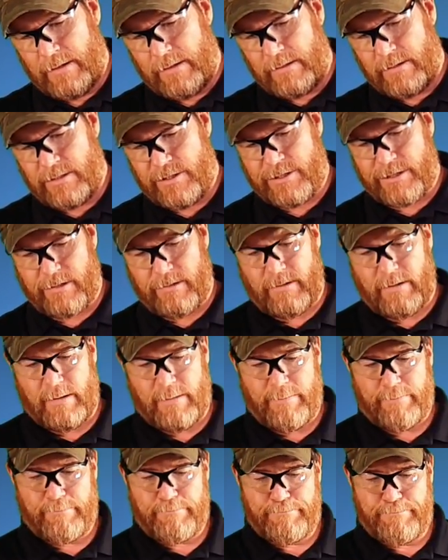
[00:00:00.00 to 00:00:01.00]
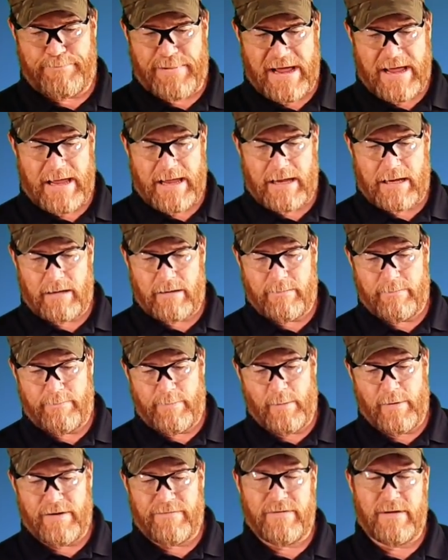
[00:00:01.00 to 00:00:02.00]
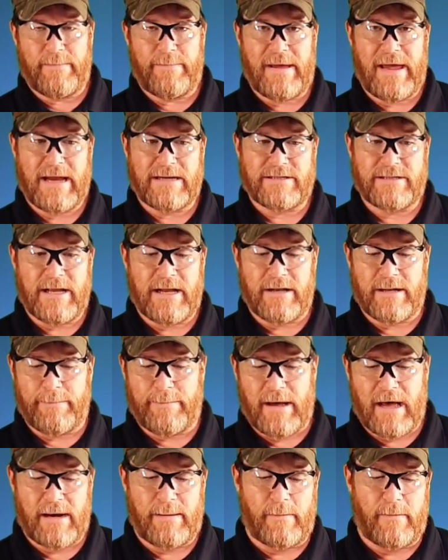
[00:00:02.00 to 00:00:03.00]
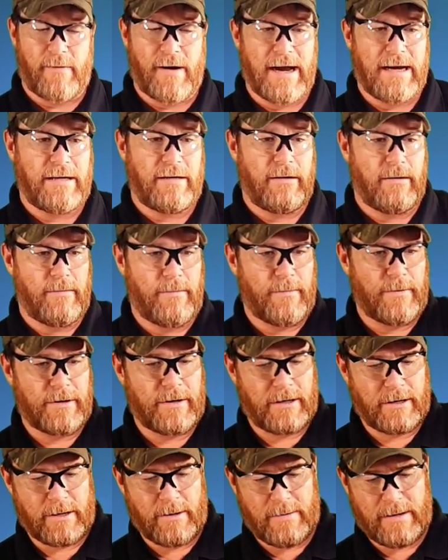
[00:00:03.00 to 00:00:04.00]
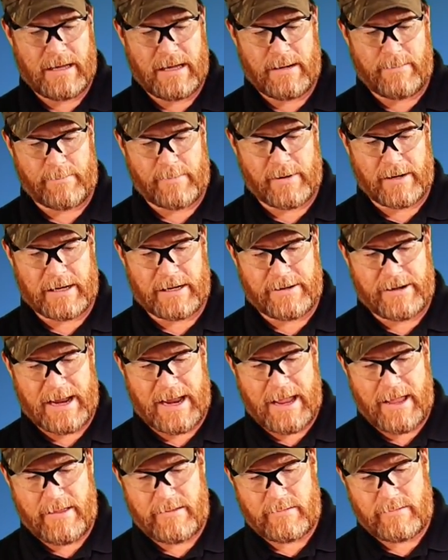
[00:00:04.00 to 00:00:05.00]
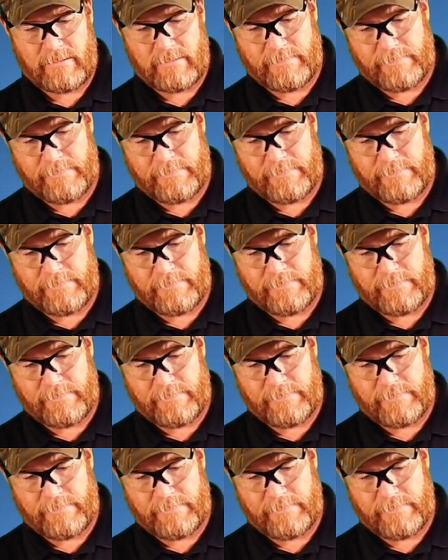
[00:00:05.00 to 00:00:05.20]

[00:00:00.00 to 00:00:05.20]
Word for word: you shoot, bang, point of impact's down to the bottom right. We're going to go ahead and bring it down